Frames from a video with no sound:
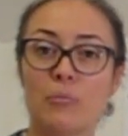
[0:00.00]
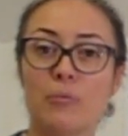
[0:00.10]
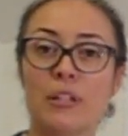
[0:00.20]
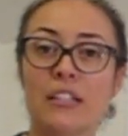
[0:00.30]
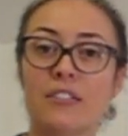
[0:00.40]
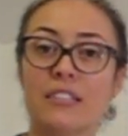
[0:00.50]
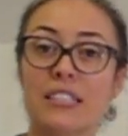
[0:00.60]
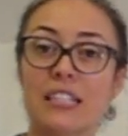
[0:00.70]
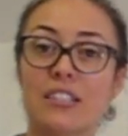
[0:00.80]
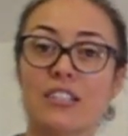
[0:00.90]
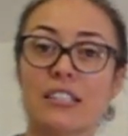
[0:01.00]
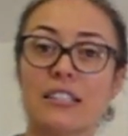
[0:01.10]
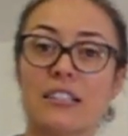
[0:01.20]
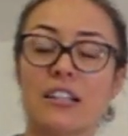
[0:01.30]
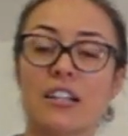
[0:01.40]
bring your
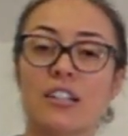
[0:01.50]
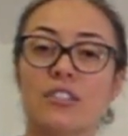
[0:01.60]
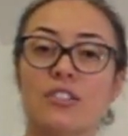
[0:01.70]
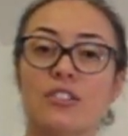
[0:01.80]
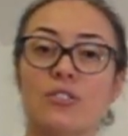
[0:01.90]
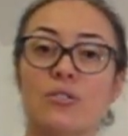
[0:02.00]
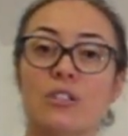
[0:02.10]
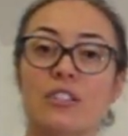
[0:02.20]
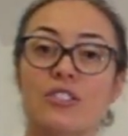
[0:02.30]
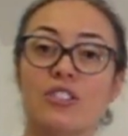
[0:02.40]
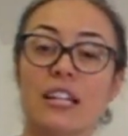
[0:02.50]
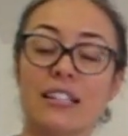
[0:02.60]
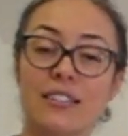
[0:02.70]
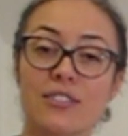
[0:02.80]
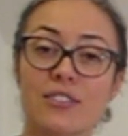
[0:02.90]
attention to the
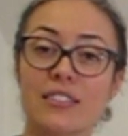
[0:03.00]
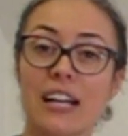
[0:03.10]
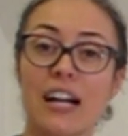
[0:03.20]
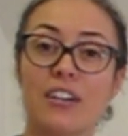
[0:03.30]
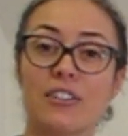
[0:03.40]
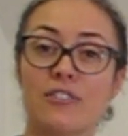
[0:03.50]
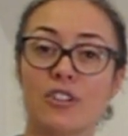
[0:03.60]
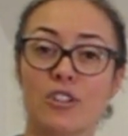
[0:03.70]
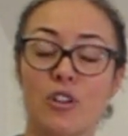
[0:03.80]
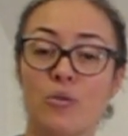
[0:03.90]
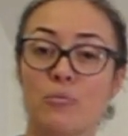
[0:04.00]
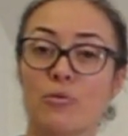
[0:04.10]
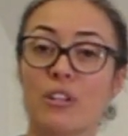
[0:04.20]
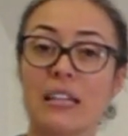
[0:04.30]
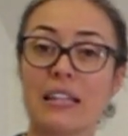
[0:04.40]
gentle sound of your own
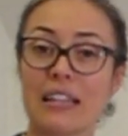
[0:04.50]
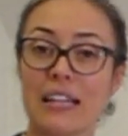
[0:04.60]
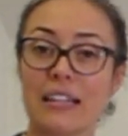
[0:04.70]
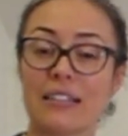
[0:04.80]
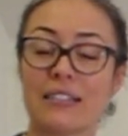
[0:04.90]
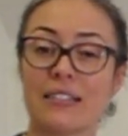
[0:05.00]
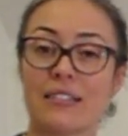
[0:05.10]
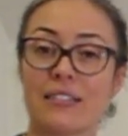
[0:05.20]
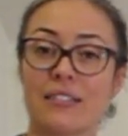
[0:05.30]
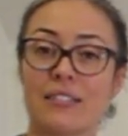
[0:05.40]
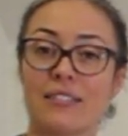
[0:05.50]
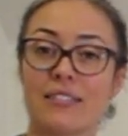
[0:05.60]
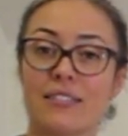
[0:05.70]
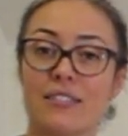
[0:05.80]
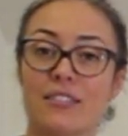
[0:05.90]
breathing,
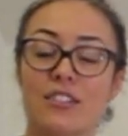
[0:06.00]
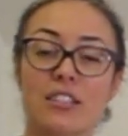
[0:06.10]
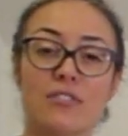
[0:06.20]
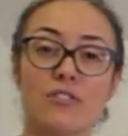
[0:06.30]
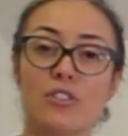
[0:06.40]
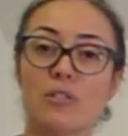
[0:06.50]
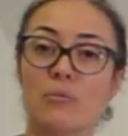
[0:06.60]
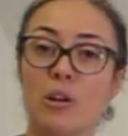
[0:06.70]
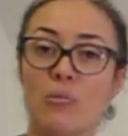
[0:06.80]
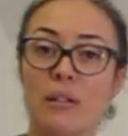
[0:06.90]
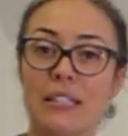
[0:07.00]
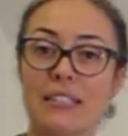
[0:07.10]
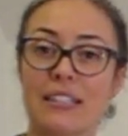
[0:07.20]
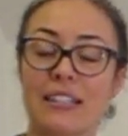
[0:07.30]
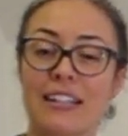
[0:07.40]
just for a
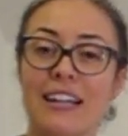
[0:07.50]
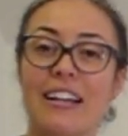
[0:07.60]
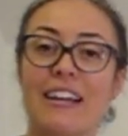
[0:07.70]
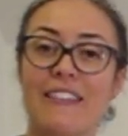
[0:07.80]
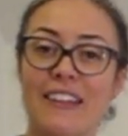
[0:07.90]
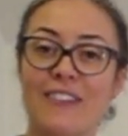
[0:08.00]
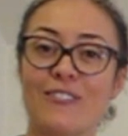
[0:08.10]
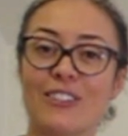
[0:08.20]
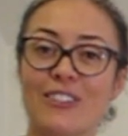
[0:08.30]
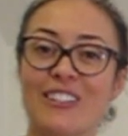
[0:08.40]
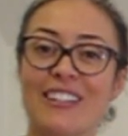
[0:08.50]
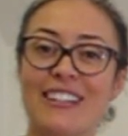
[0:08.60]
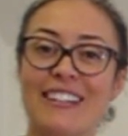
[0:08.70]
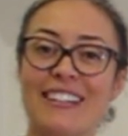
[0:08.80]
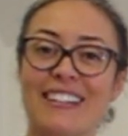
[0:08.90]
moment, and then we'll
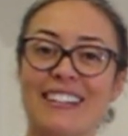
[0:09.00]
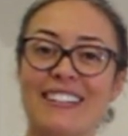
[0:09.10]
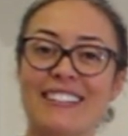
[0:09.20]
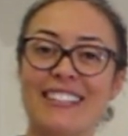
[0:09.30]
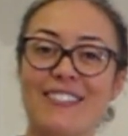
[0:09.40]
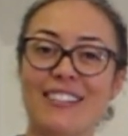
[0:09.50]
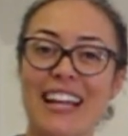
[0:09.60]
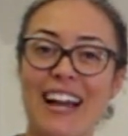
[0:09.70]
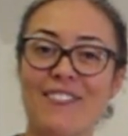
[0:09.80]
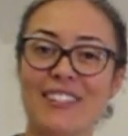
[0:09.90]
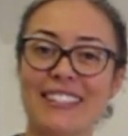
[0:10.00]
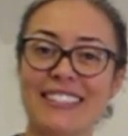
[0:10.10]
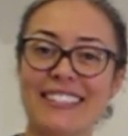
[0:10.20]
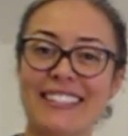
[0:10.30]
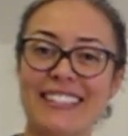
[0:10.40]
see what
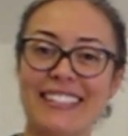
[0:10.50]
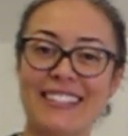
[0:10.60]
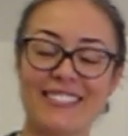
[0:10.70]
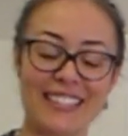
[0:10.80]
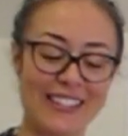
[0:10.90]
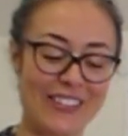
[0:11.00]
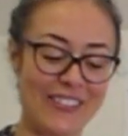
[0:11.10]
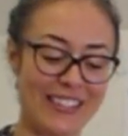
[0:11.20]
happens. Here we go.